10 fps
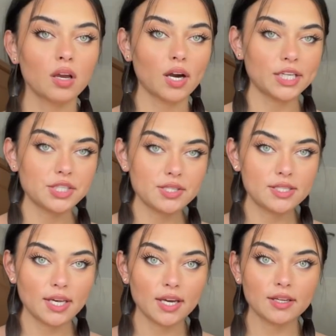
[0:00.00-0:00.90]
I just
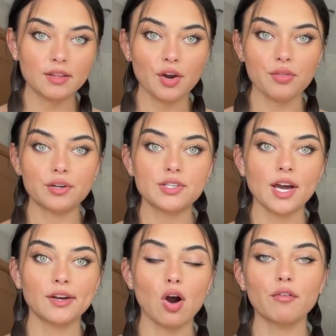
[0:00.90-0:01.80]
did the other
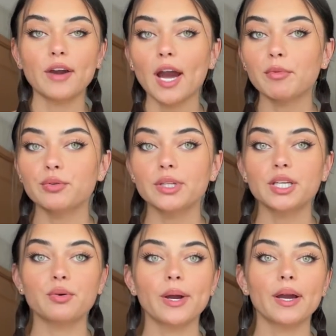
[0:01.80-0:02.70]
side off camera really
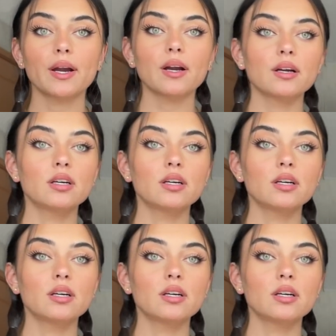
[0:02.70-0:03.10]
quick.